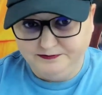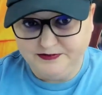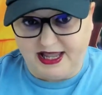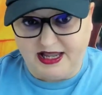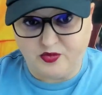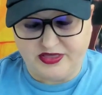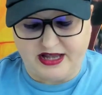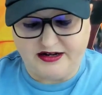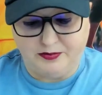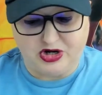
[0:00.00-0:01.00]
And when
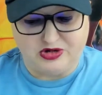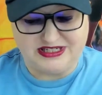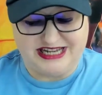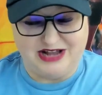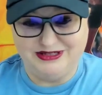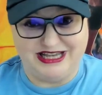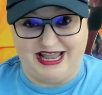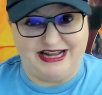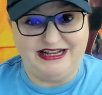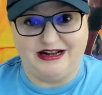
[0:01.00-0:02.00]
that number goes down to
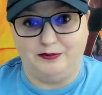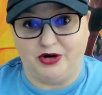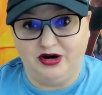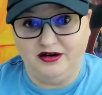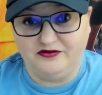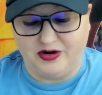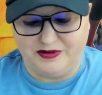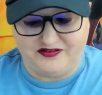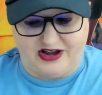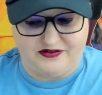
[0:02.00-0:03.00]
any number from
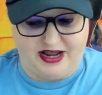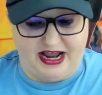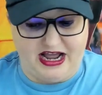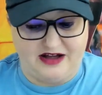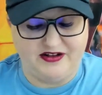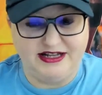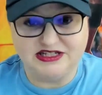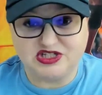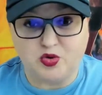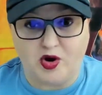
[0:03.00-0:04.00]
a 5.5, it
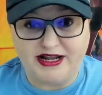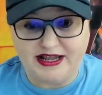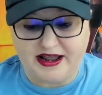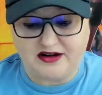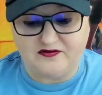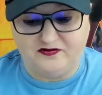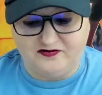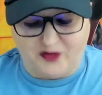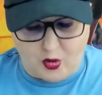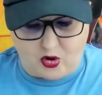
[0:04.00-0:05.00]
is
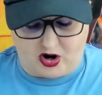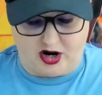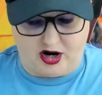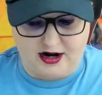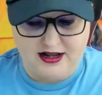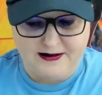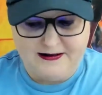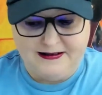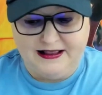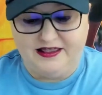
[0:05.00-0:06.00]
20-4
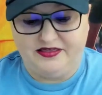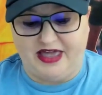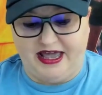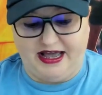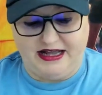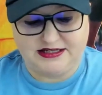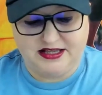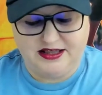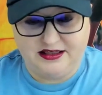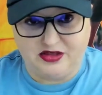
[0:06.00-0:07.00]
that
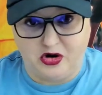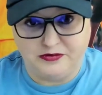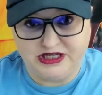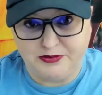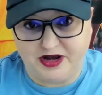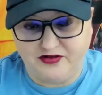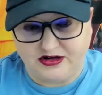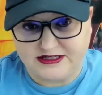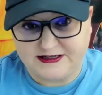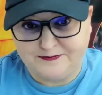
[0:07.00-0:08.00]
the home team
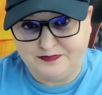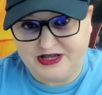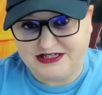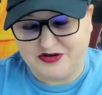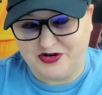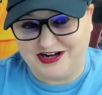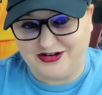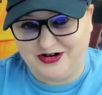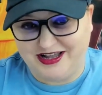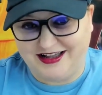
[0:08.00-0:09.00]
covers. So we're going to
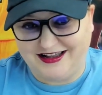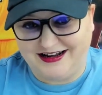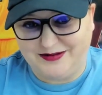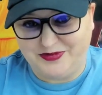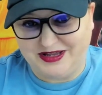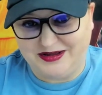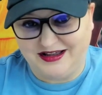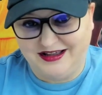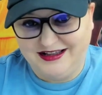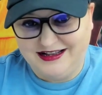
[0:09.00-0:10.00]
go ahead and
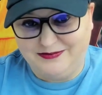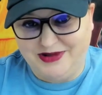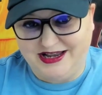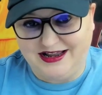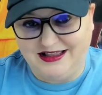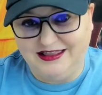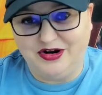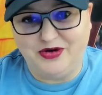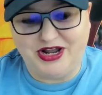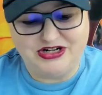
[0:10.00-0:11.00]
be making a
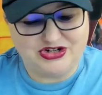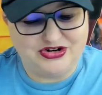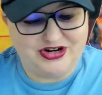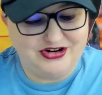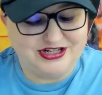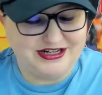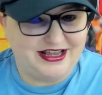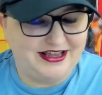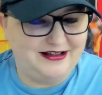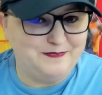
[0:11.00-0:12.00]
little wager here
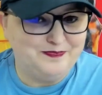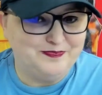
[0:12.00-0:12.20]
today